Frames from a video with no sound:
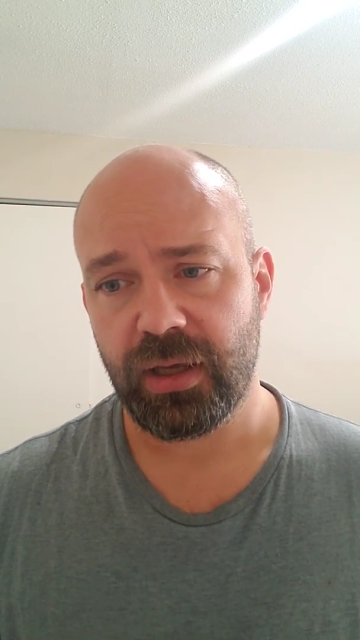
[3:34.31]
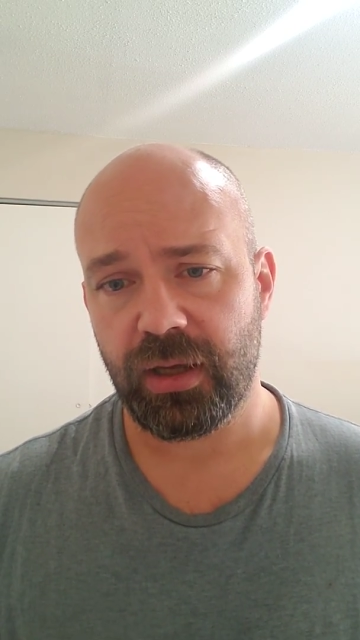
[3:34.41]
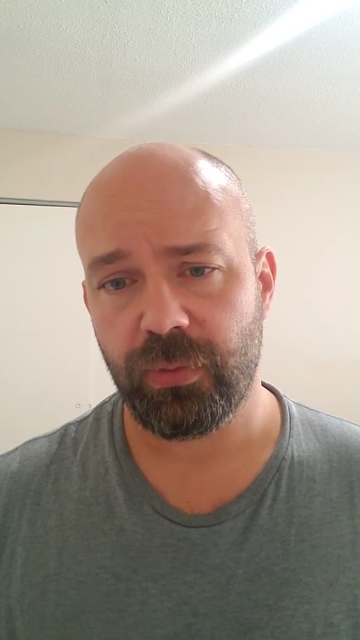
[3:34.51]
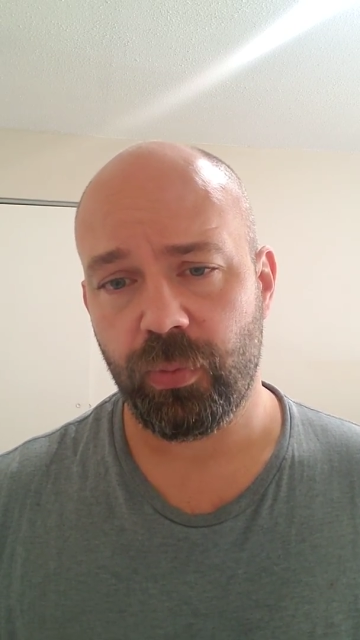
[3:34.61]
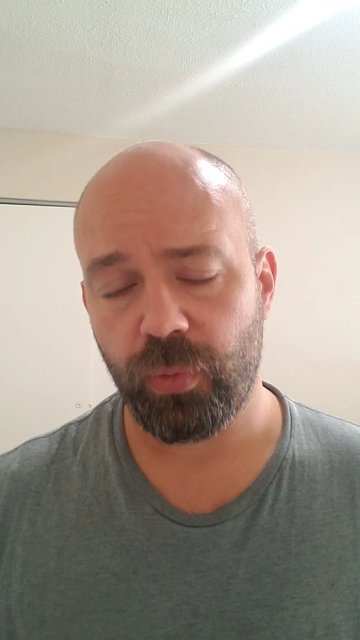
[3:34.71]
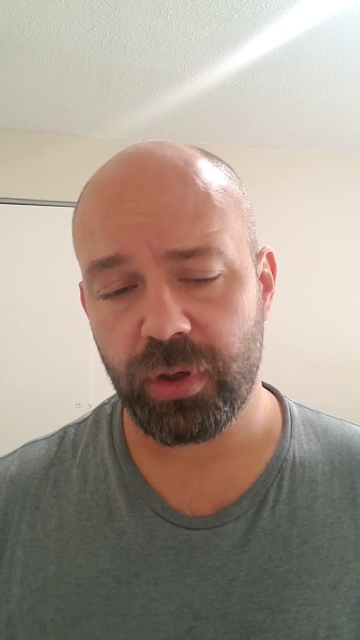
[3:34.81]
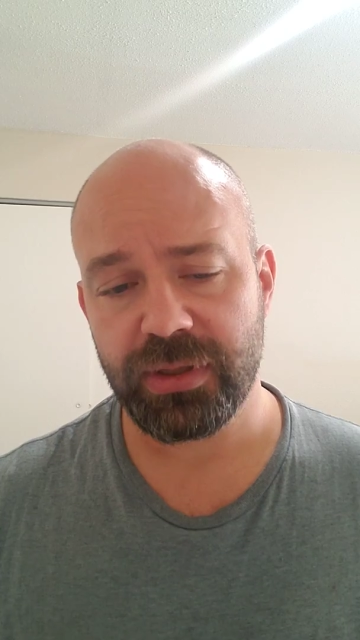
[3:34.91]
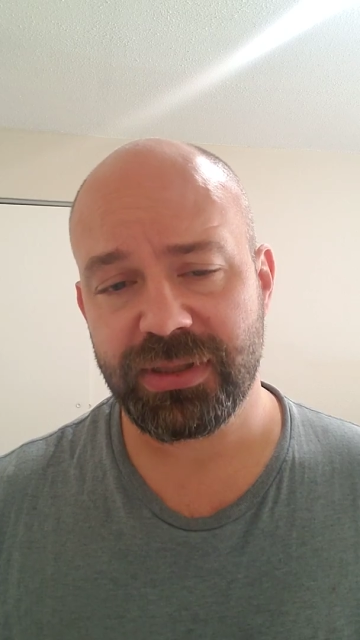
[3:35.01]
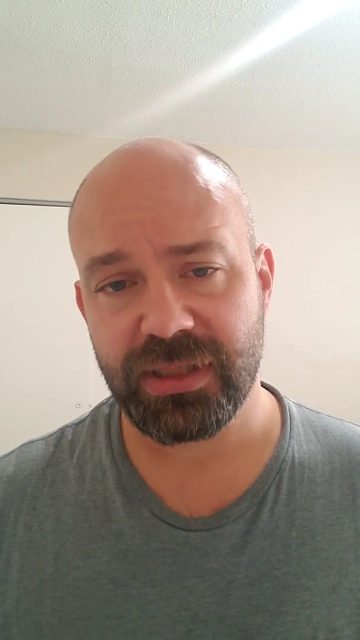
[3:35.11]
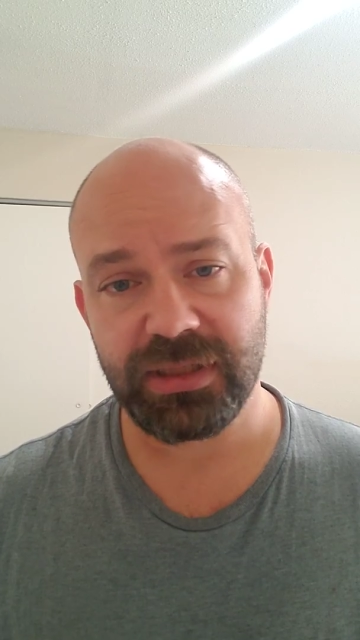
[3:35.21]

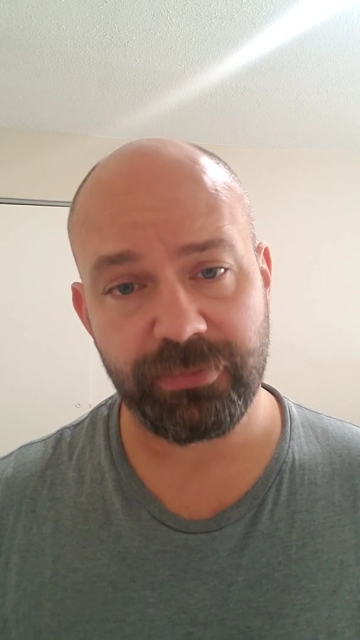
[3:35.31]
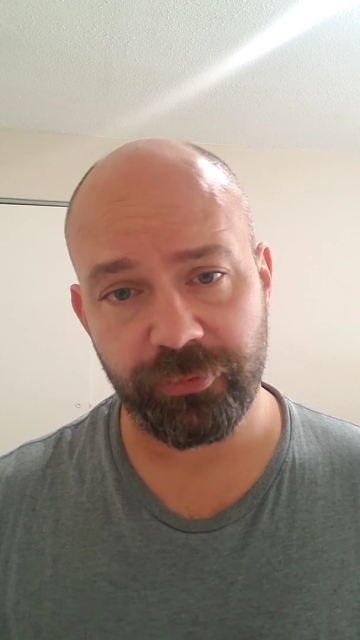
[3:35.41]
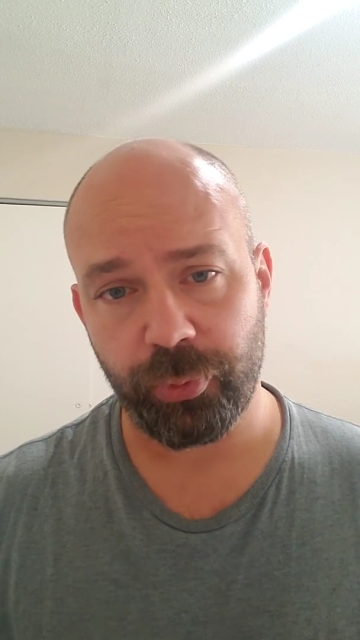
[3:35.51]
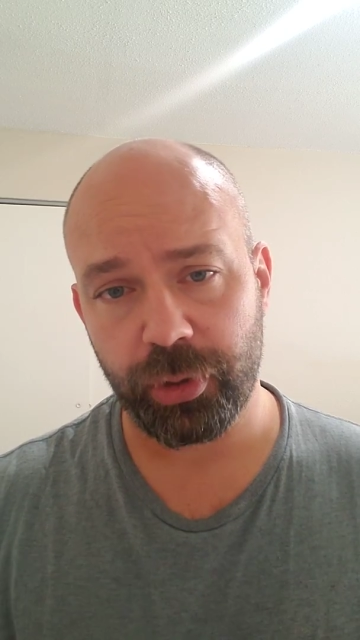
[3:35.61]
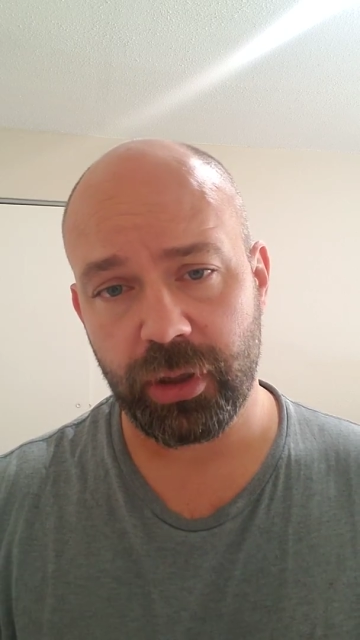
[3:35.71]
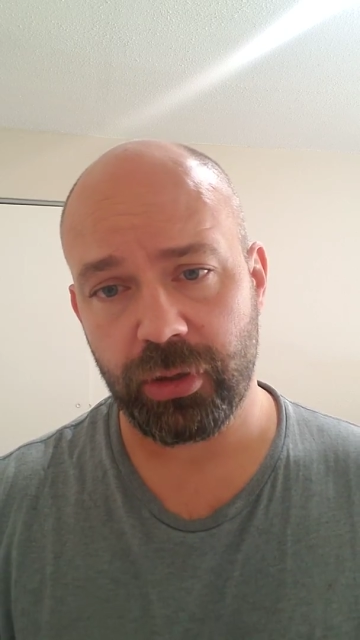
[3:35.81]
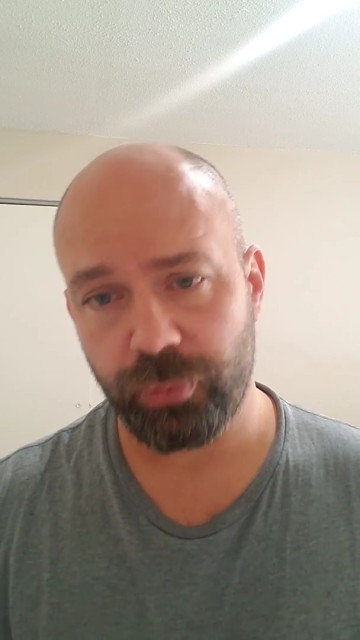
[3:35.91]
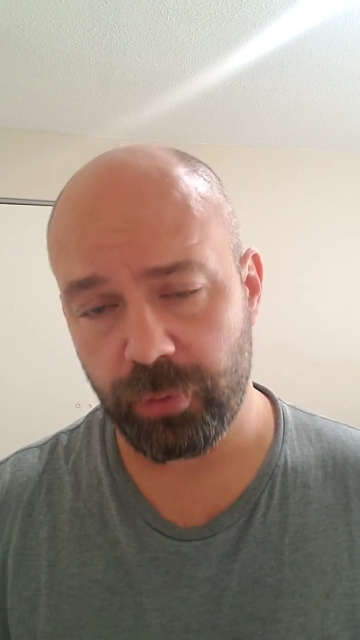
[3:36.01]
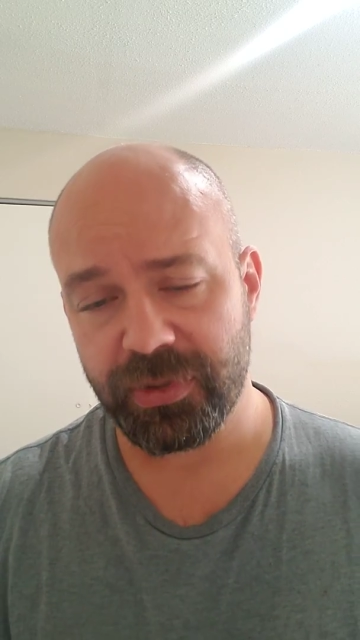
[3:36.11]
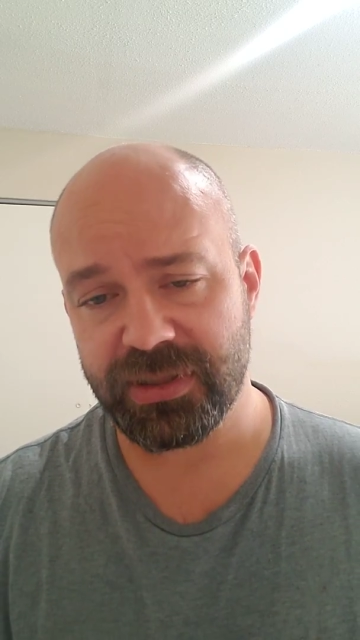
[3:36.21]
one system, if you're working in the
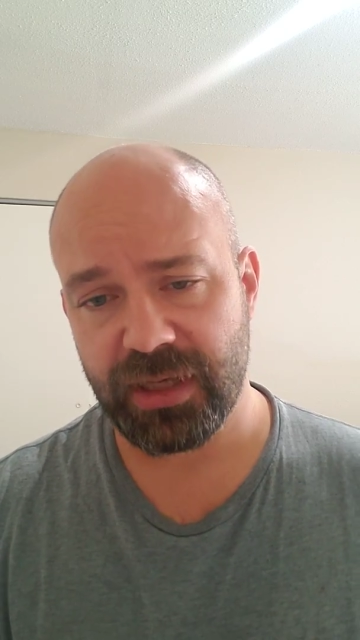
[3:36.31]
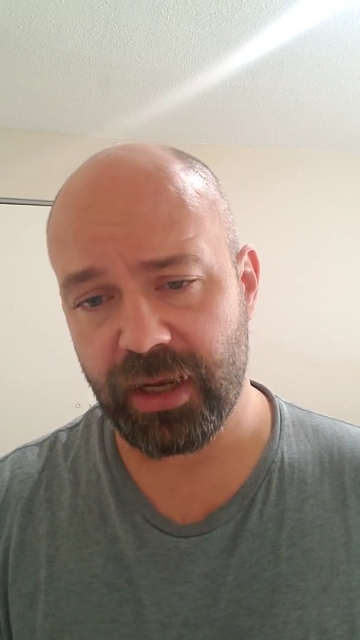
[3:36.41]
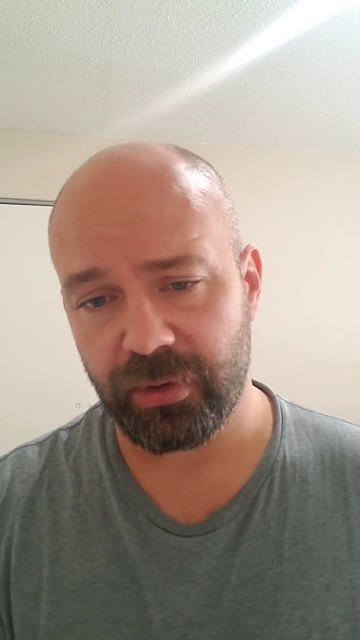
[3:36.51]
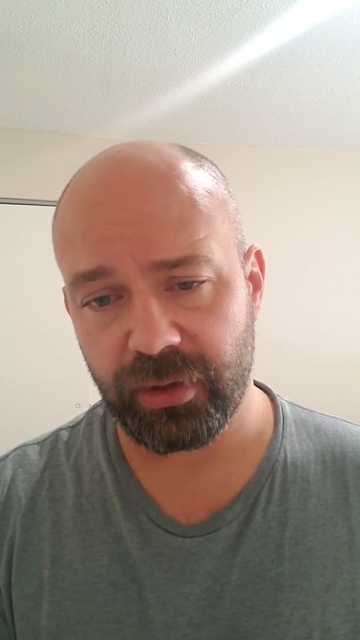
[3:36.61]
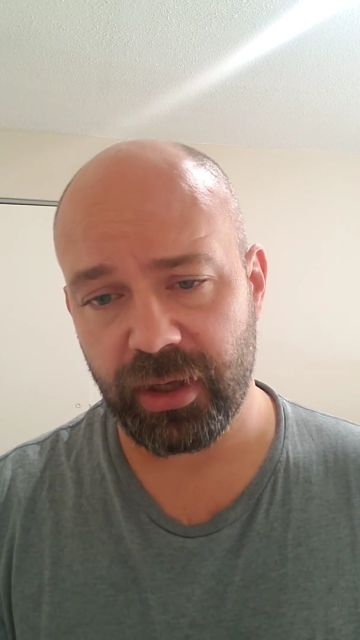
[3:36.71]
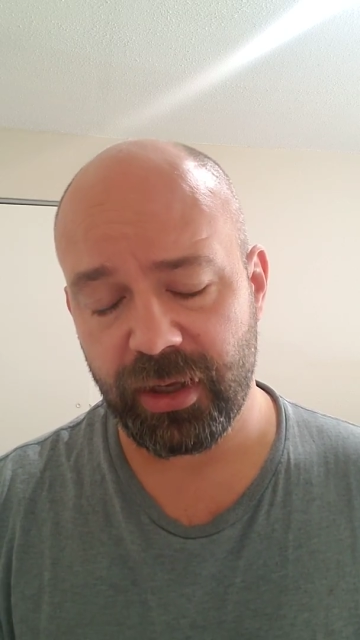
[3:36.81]
Roman style,